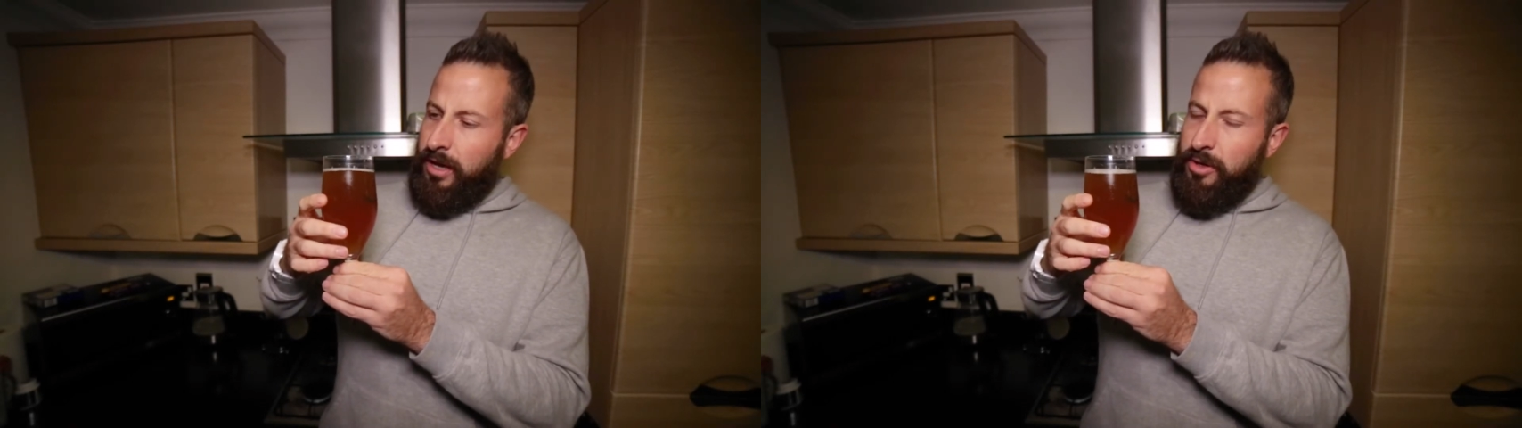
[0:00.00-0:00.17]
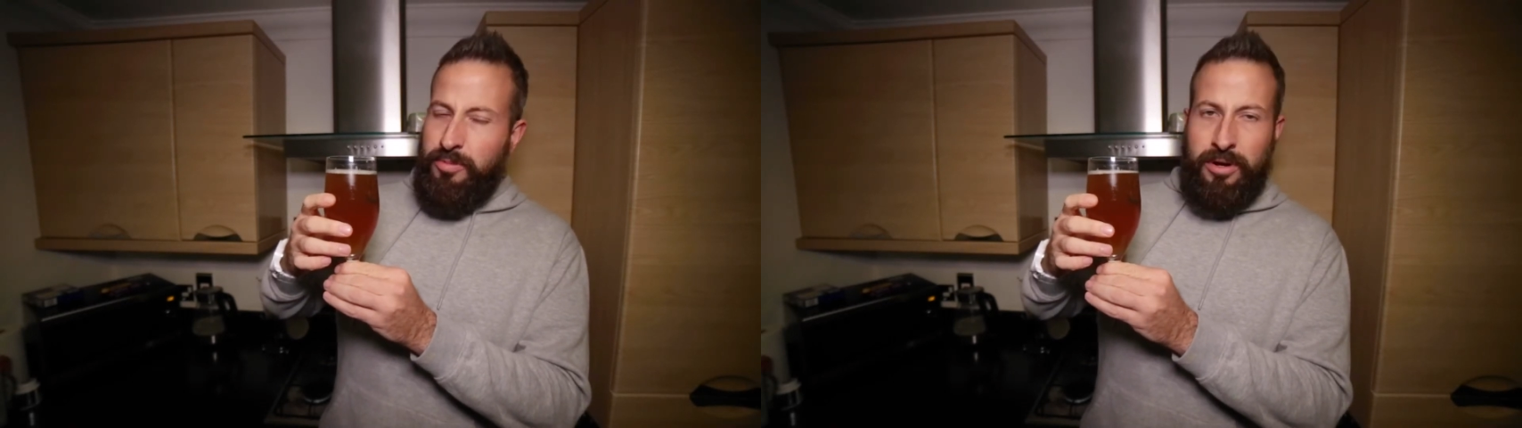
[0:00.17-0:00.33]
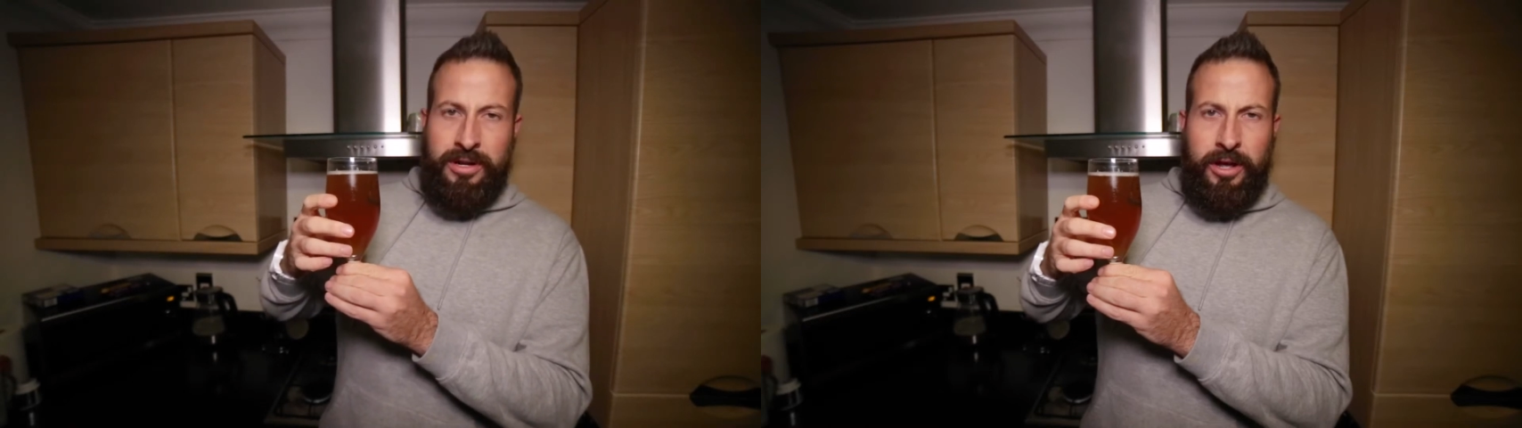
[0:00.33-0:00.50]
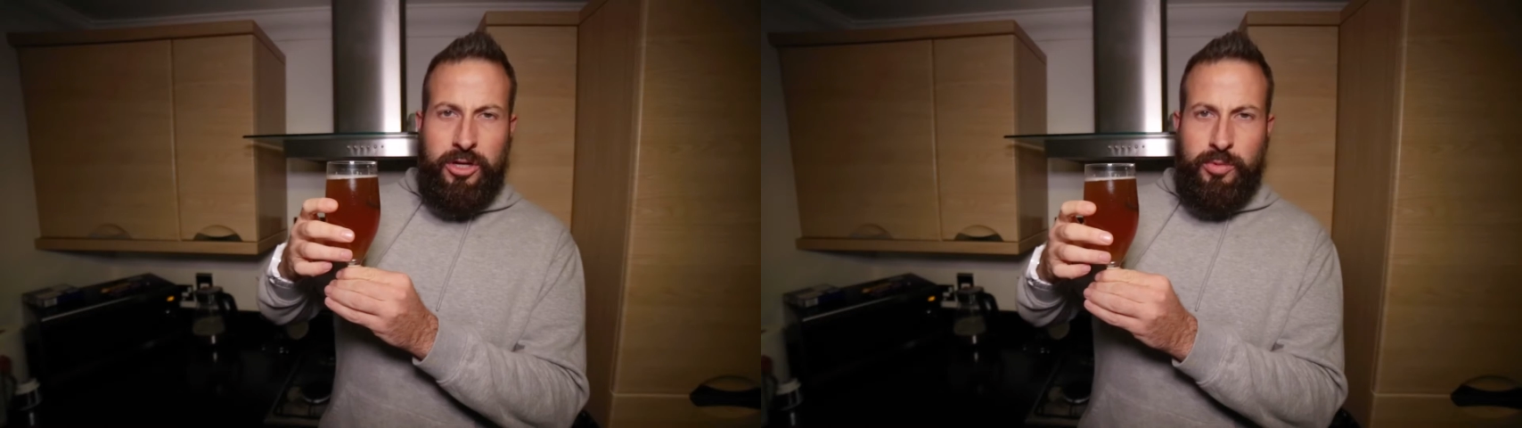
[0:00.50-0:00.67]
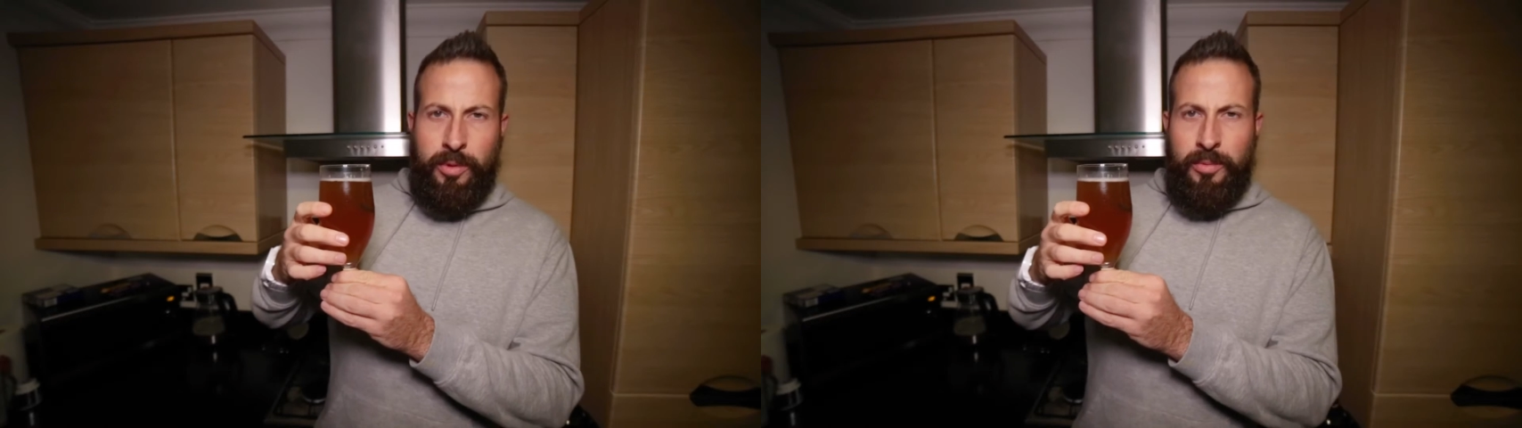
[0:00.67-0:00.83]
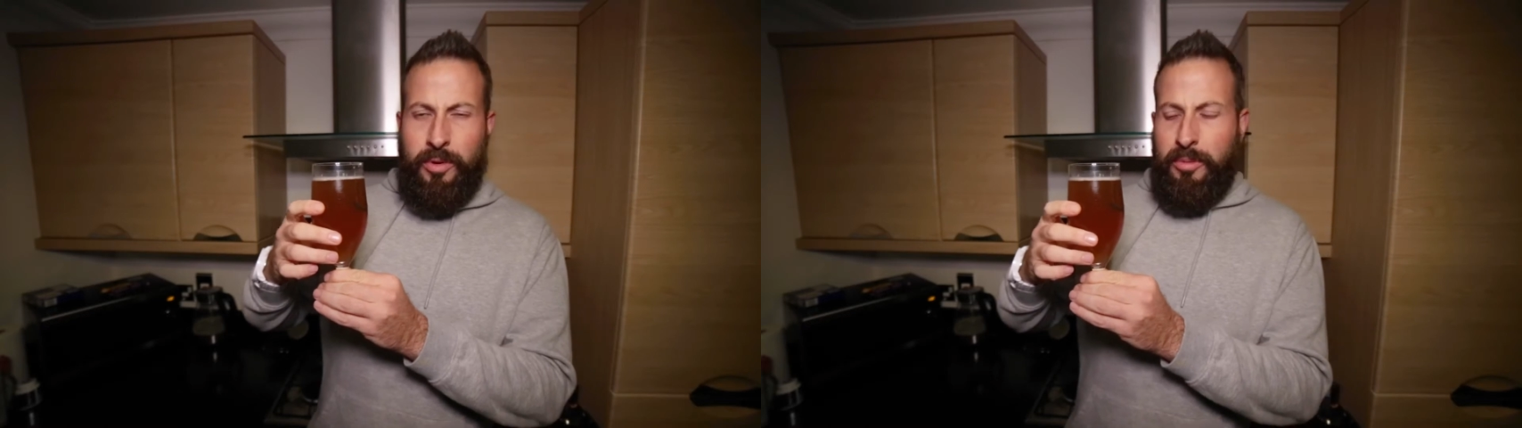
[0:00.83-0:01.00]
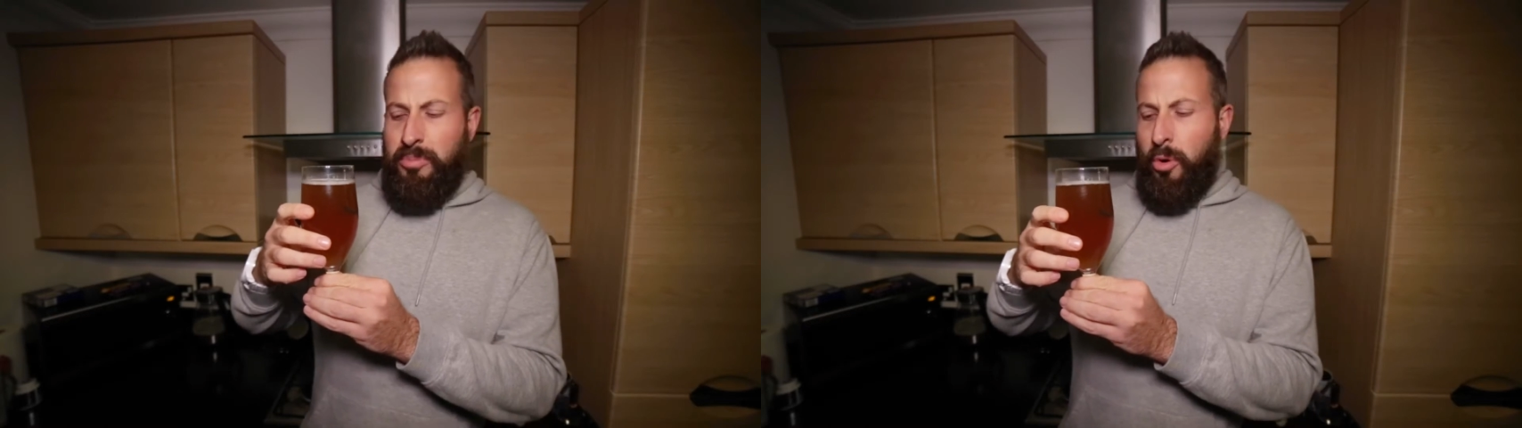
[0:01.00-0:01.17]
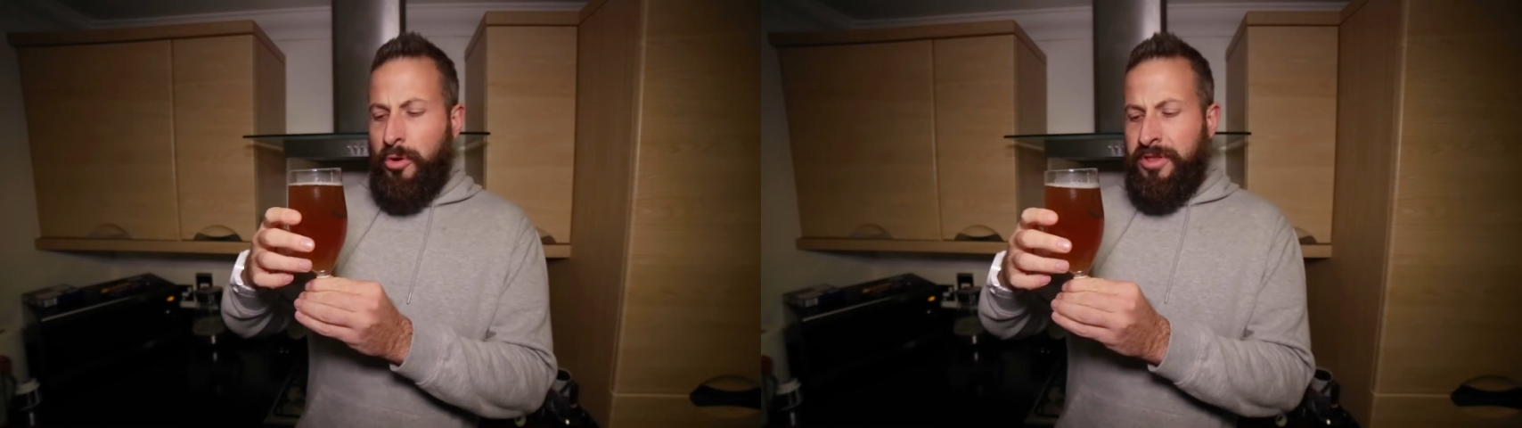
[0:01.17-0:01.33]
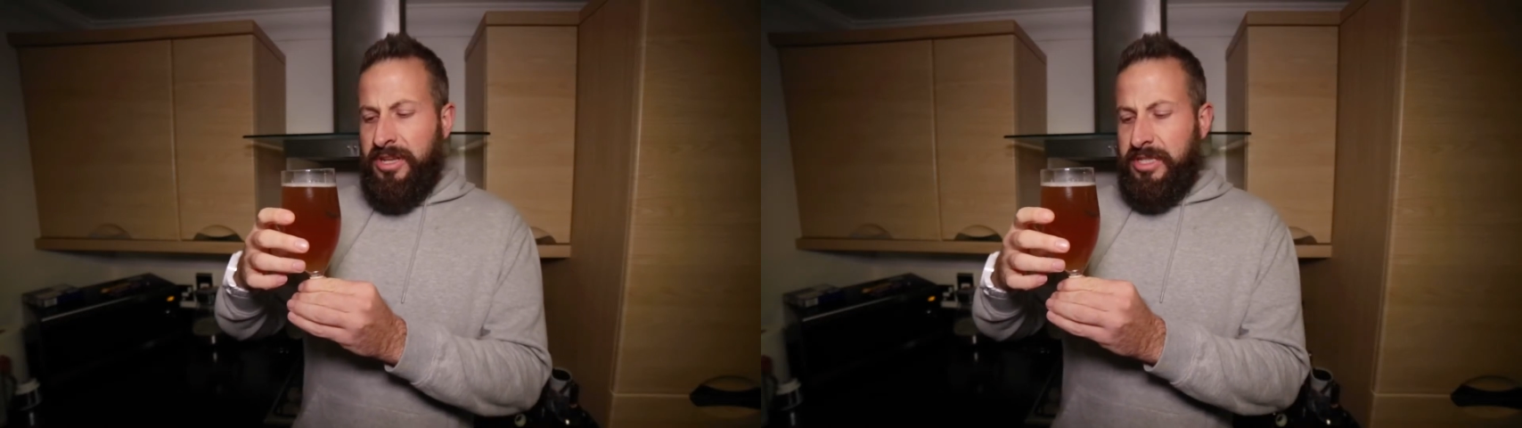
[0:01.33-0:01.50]
You probably noticed when we were
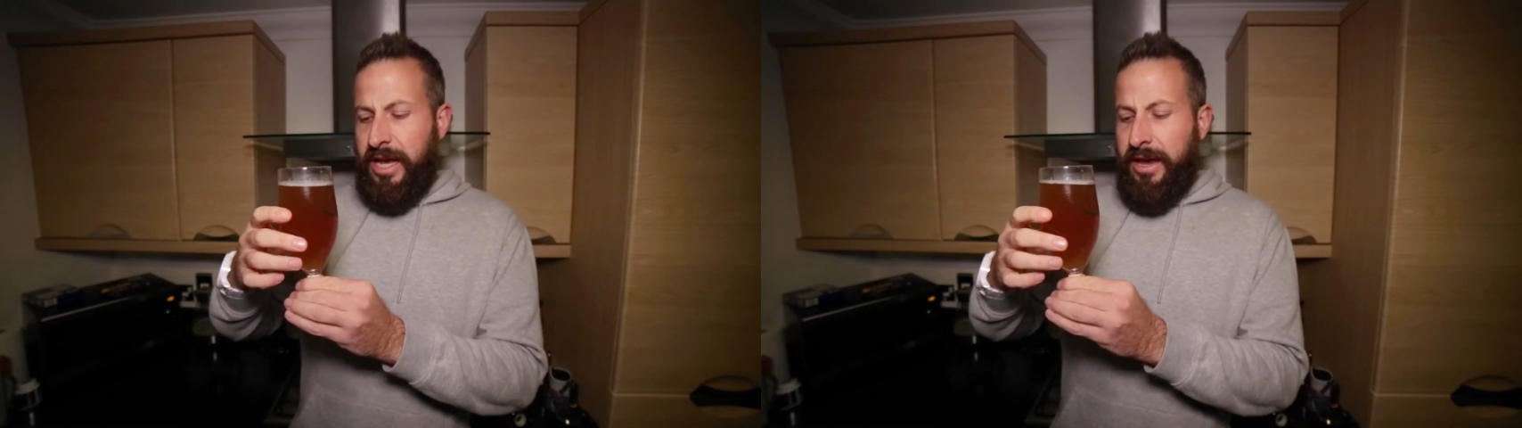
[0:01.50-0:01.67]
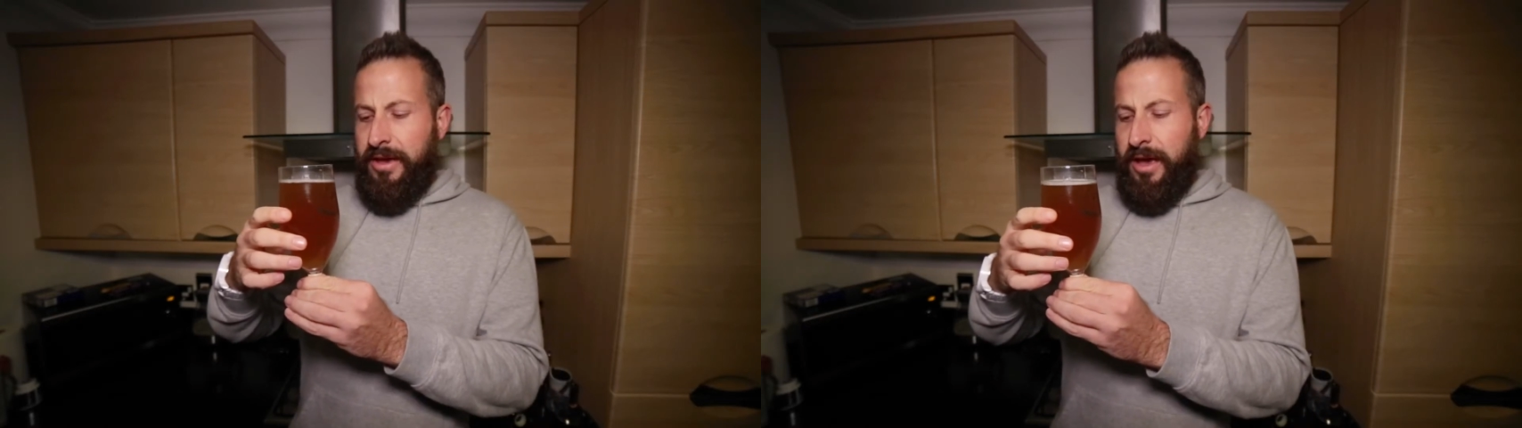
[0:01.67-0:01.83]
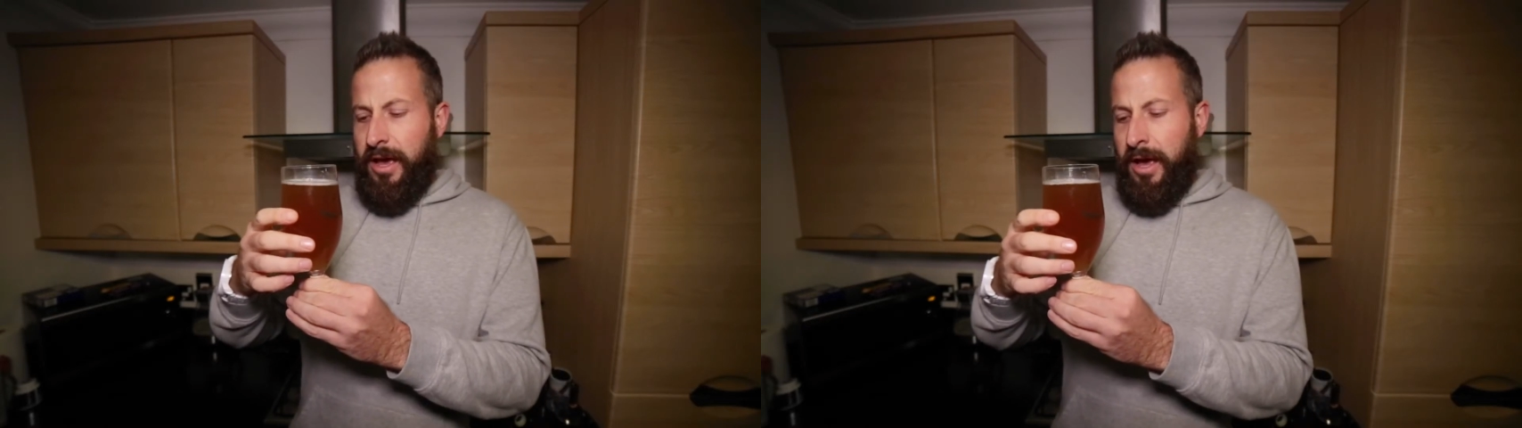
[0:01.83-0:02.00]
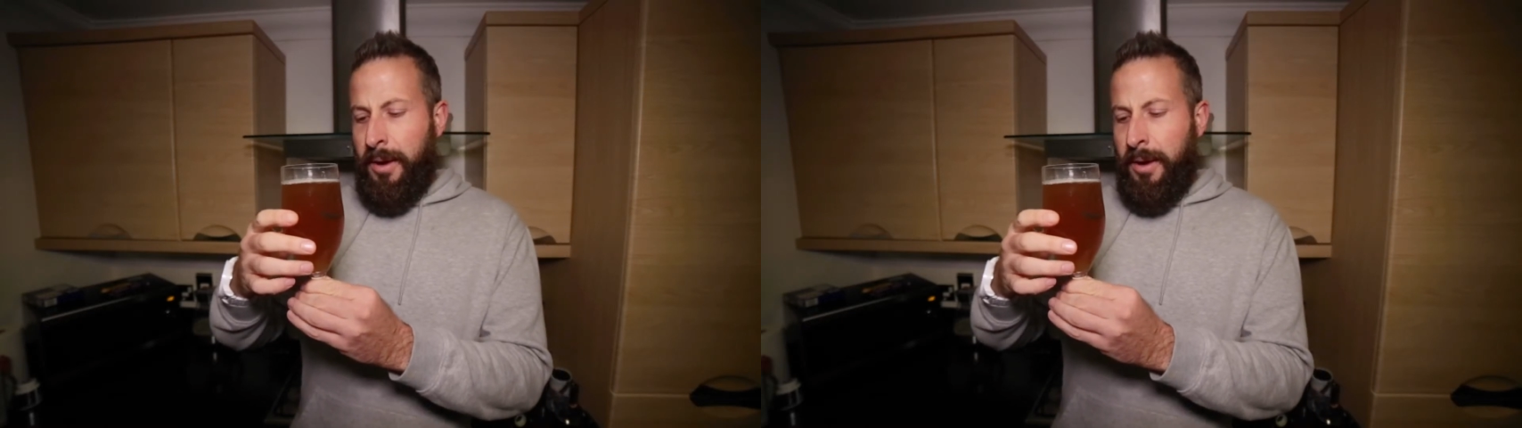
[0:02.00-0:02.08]
pouring this out,